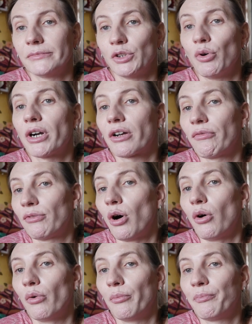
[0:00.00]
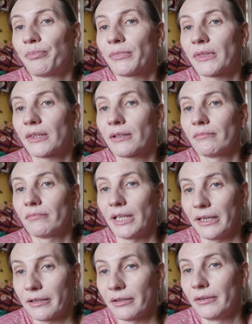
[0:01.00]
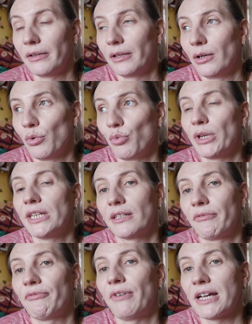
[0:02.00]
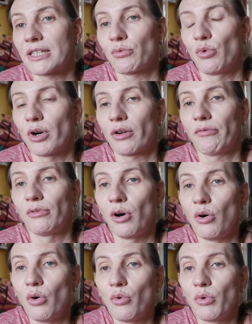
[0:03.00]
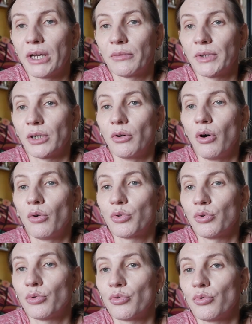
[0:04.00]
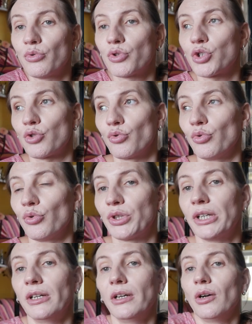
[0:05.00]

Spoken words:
workflow. Like, we need a fast workflow when we go to shoot.